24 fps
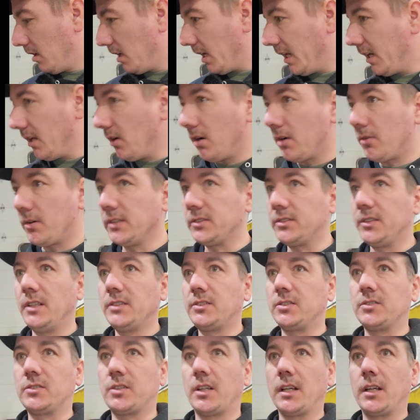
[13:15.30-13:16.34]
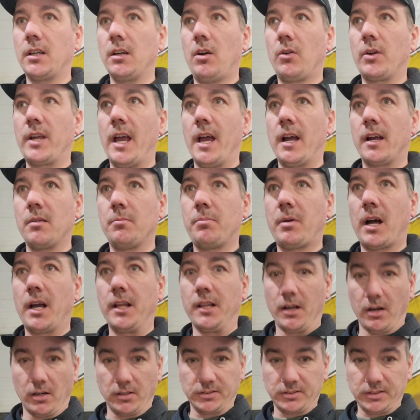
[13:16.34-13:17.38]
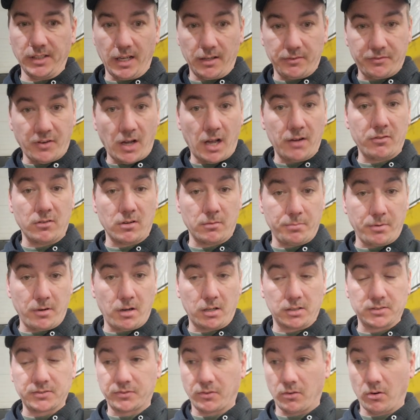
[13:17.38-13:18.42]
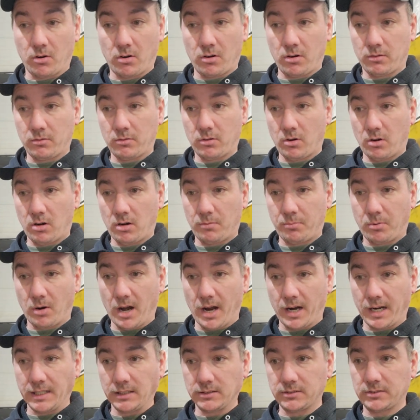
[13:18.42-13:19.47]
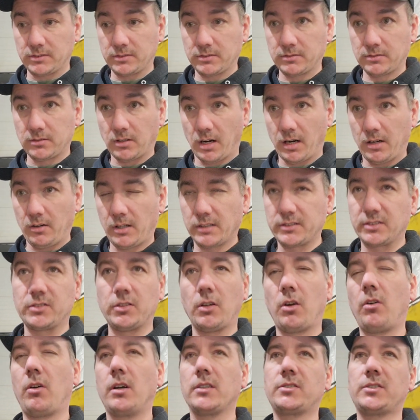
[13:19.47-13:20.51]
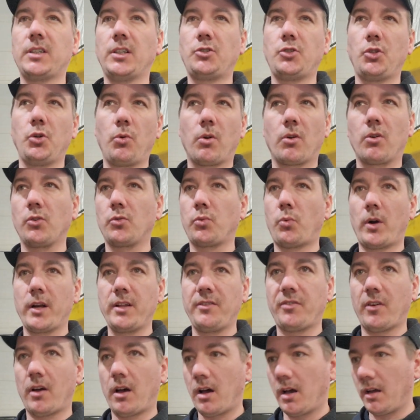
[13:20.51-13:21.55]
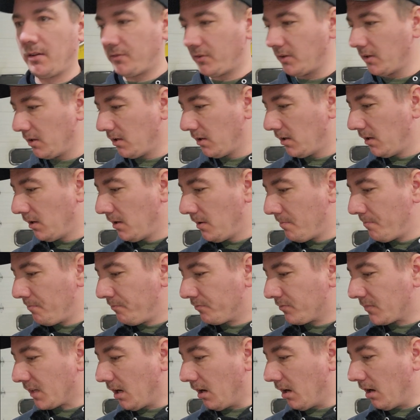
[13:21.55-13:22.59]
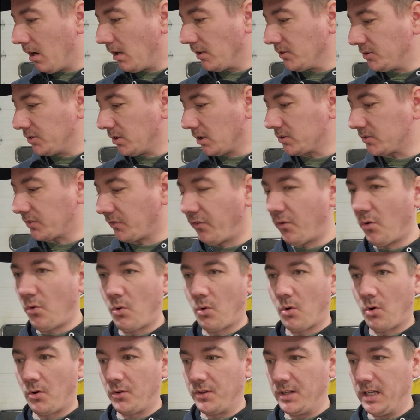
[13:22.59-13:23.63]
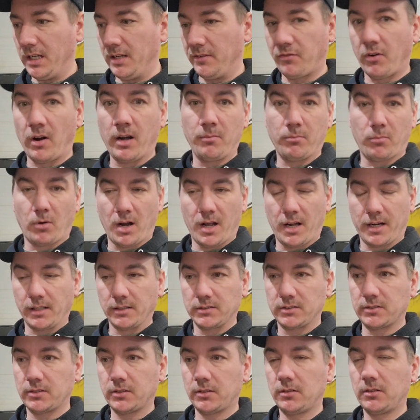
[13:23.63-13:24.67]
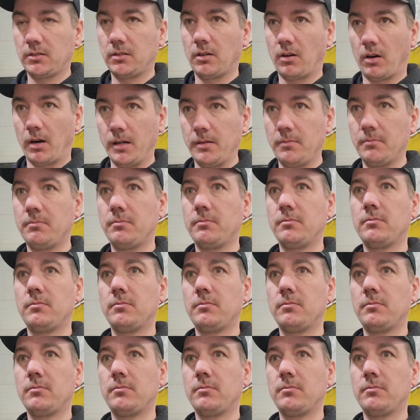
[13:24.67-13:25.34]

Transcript: and the only reason is, is like, okay, I can buy theirs. Yeah, 500 bucks for all, all brackets. All right, let's, uh, let's say 225 uh, just for the frame brackets. All right.